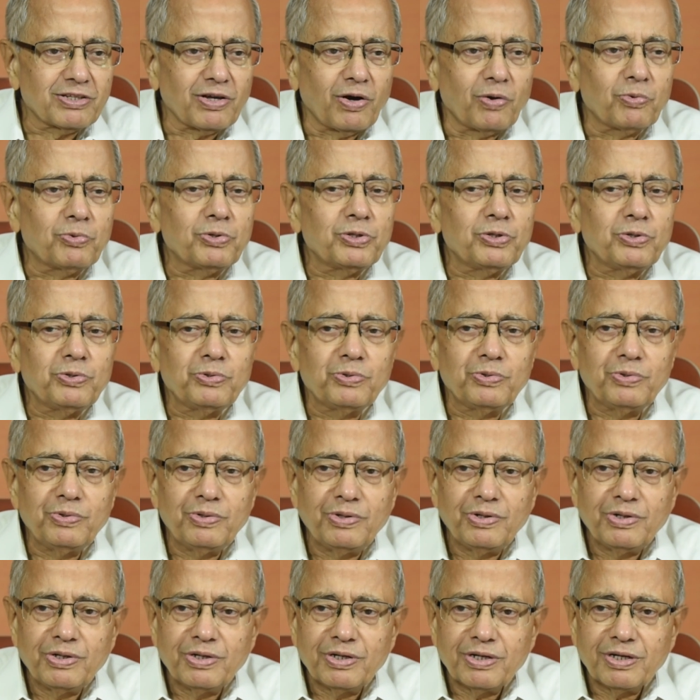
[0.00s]
How do you
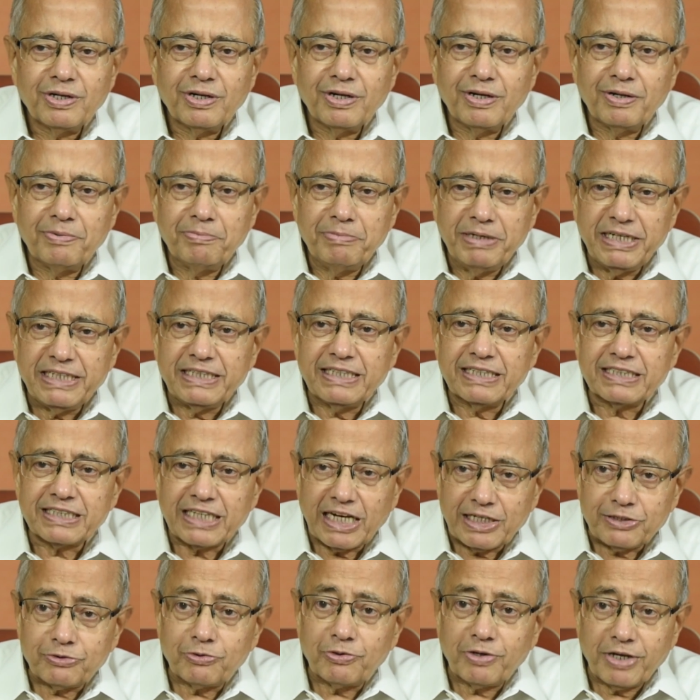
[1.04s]
meet the
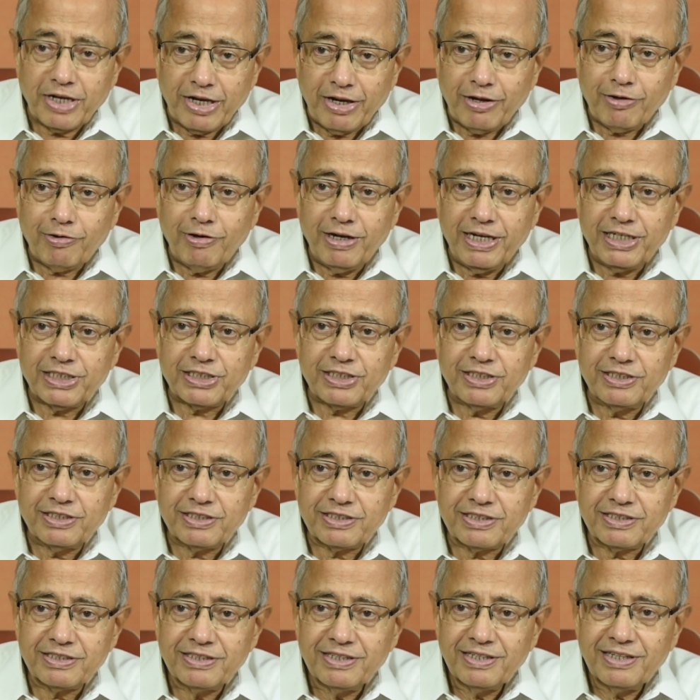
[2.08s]
statutory
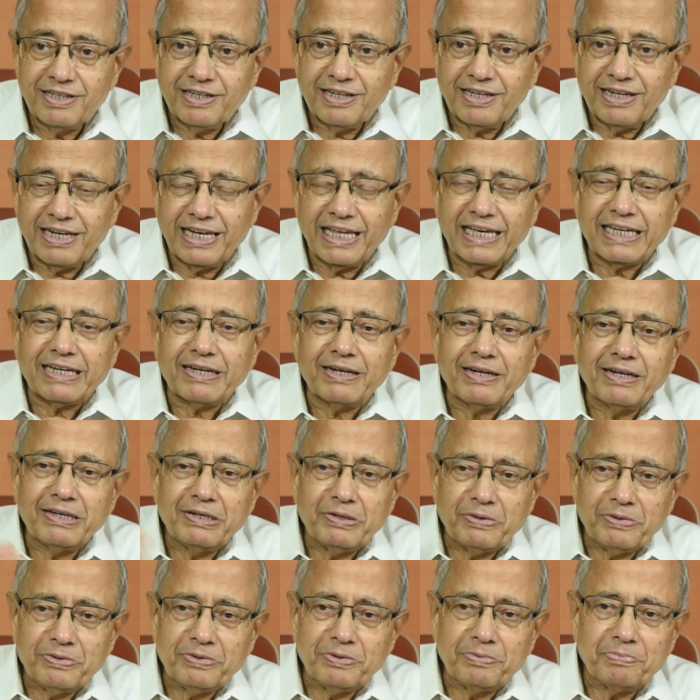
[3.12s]
regulations, like
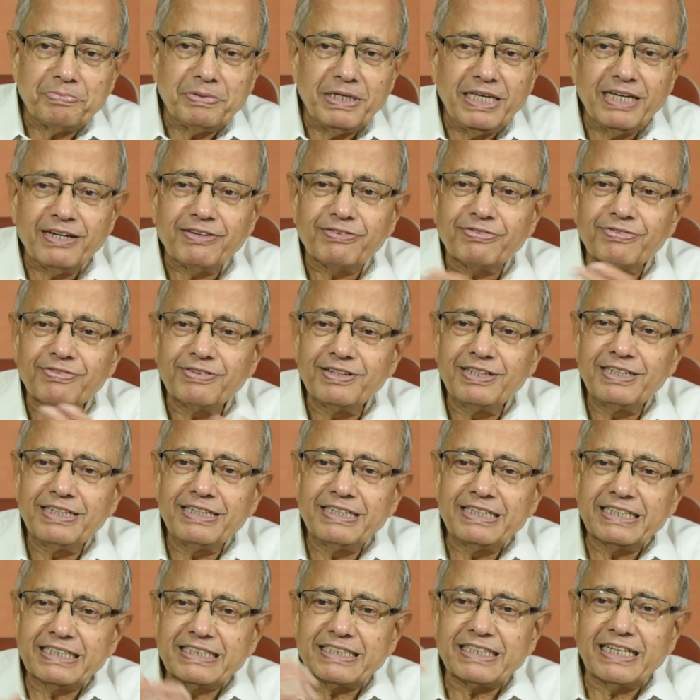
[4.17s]
your PF and
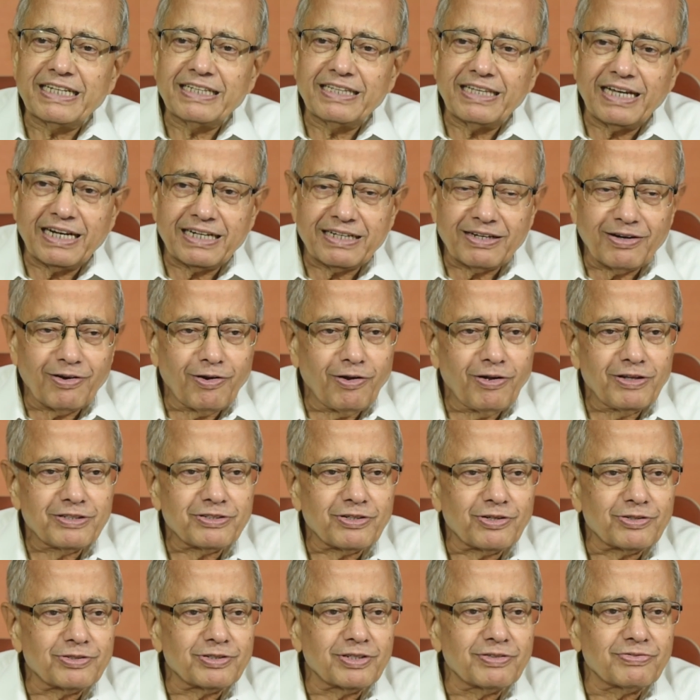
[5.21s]
this and that and all
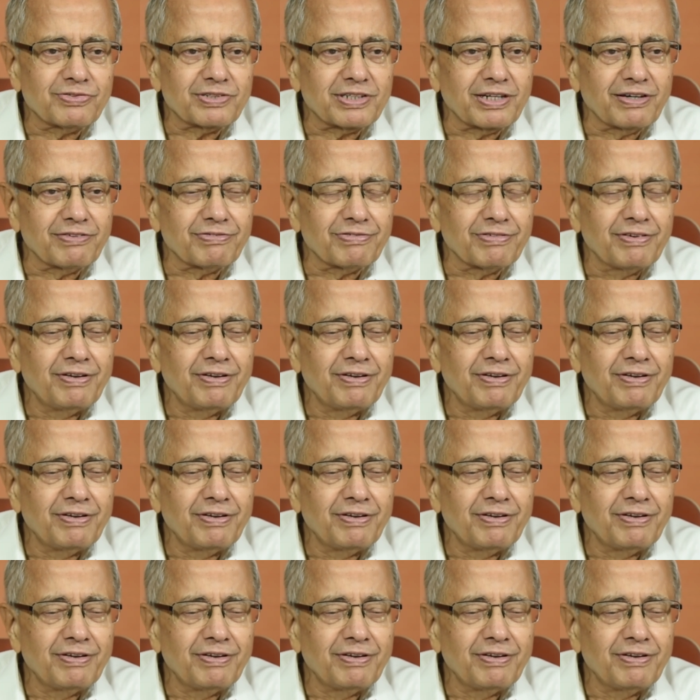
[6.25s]
sorts of stuff.